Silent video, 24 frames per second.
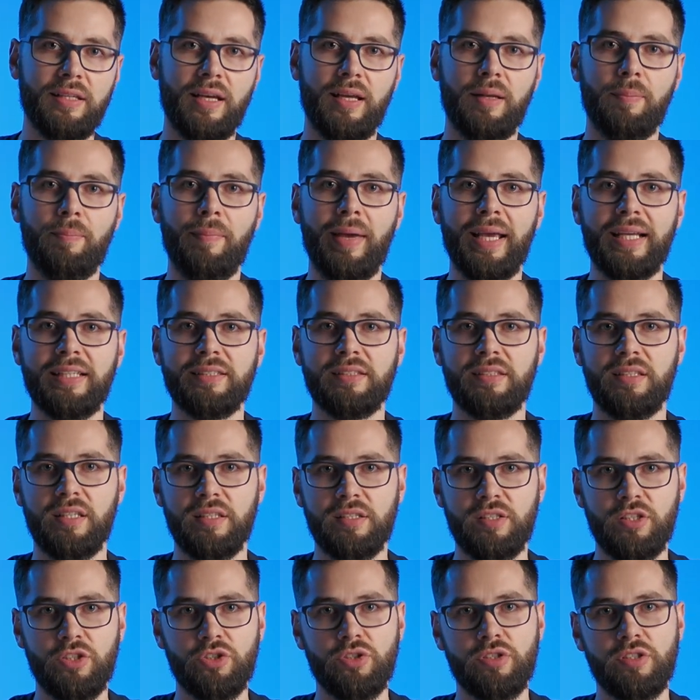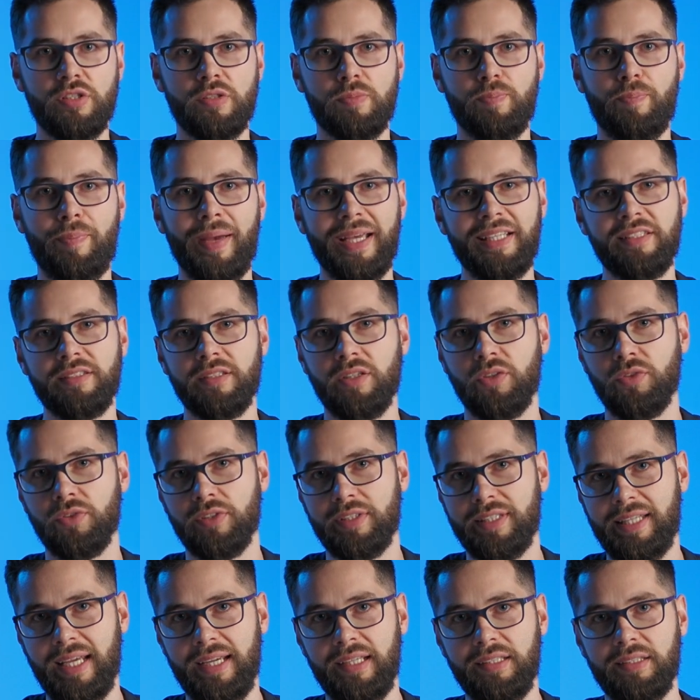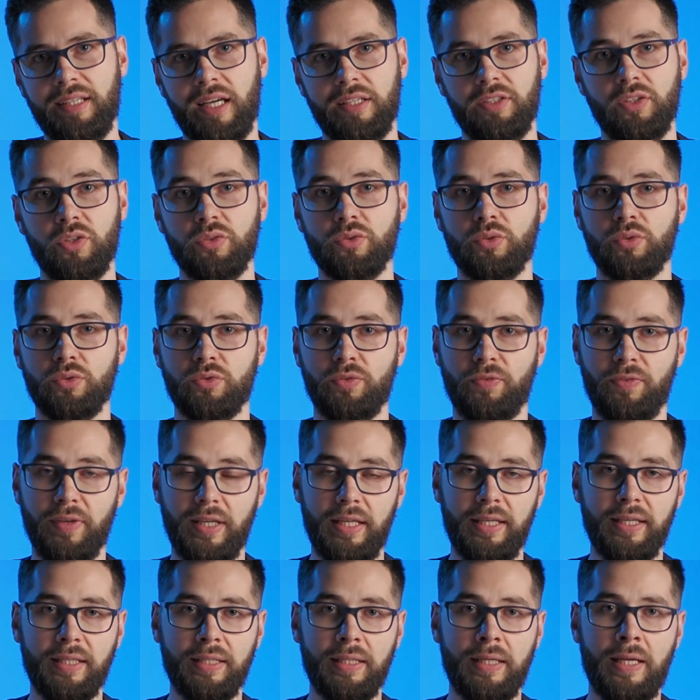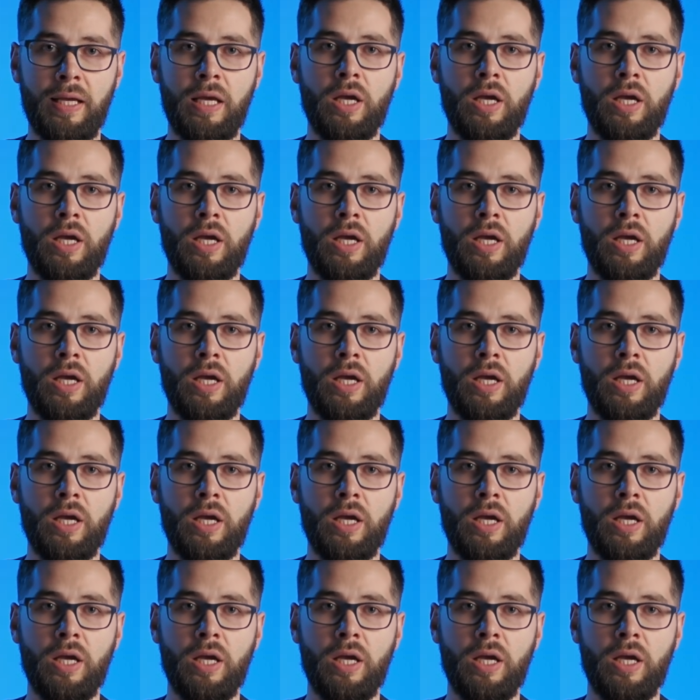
and makes decisions based on data, not gut feeling,